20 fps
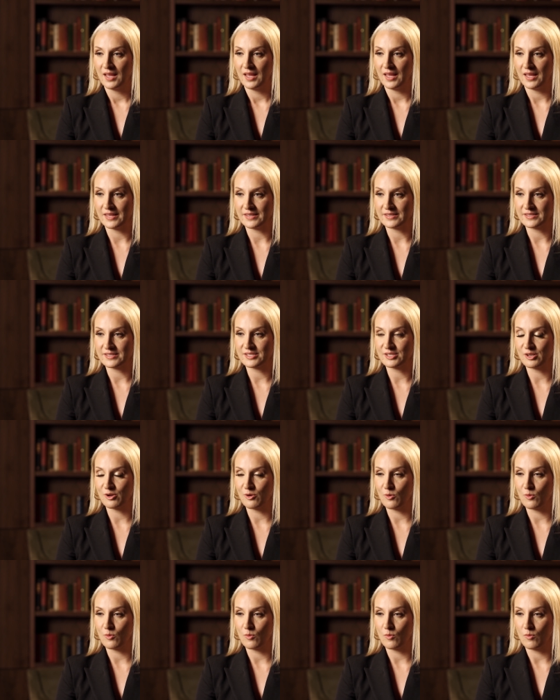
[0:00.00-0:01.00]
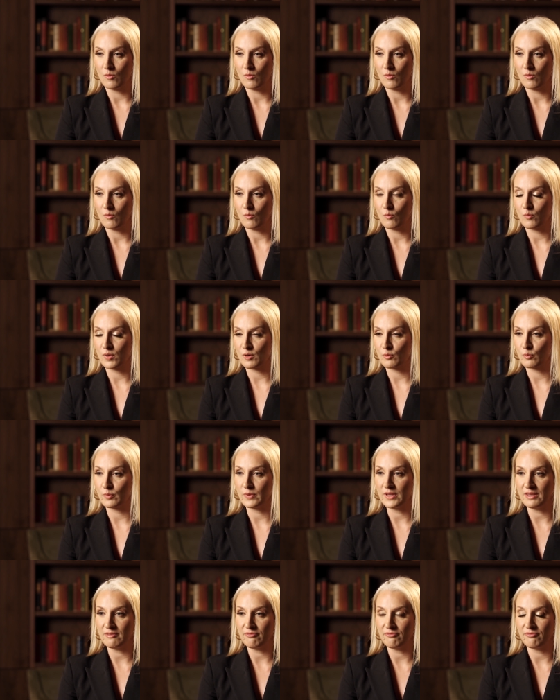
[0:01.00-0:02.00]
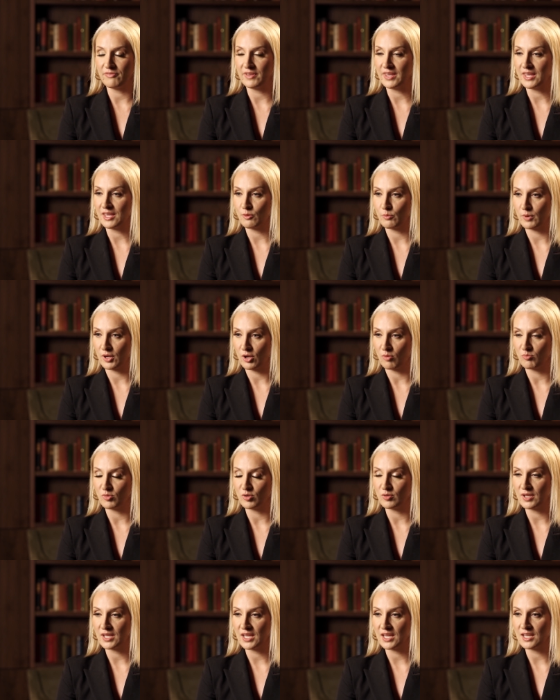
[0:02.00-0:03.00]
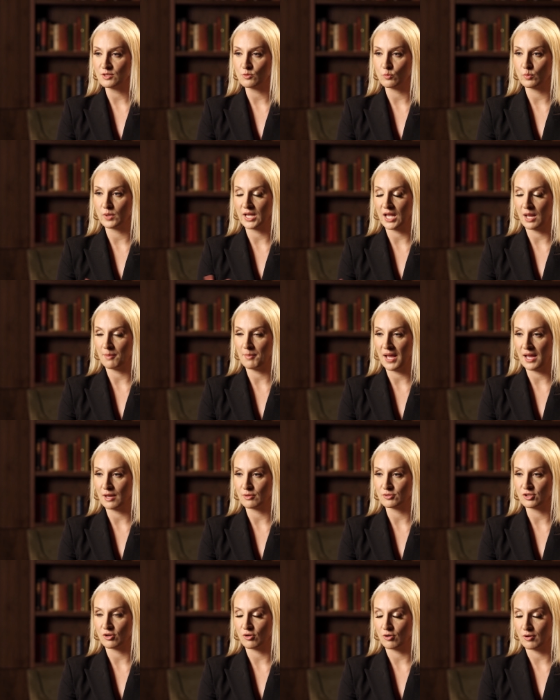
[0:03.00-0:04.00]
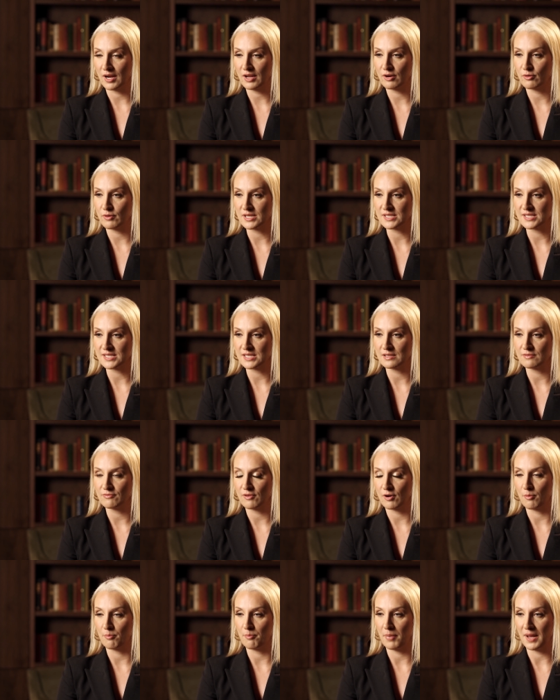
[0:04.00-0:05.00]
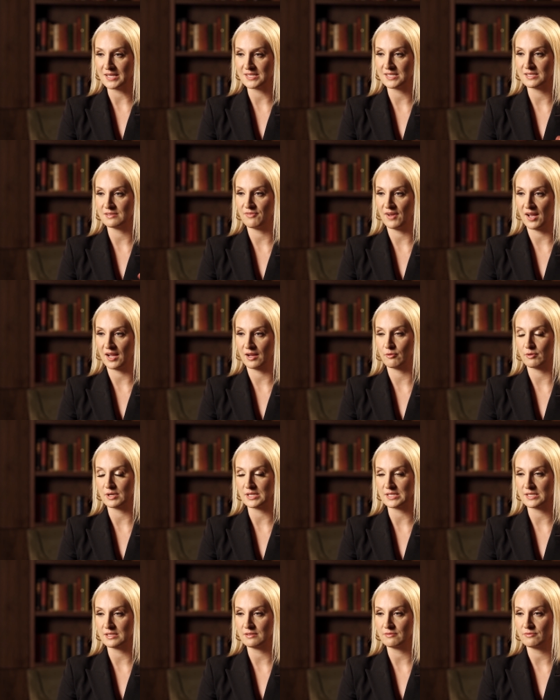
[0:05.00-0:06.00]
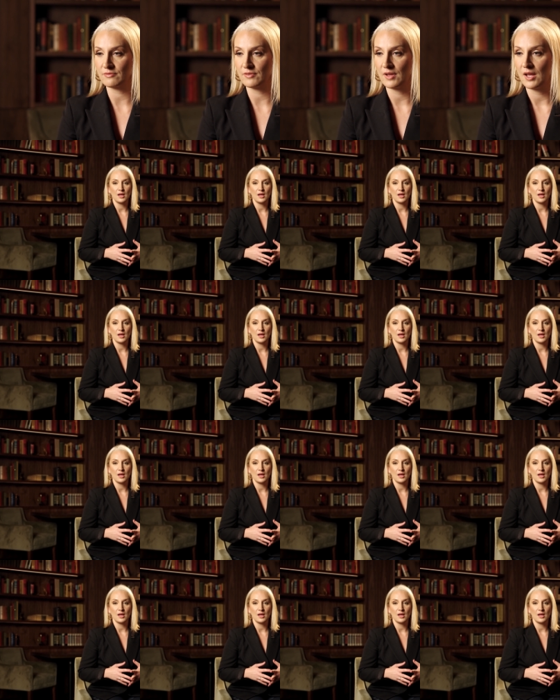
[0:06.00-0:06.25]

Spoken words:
And so where we think we communicate, we come out or aggressive or passive aggressive.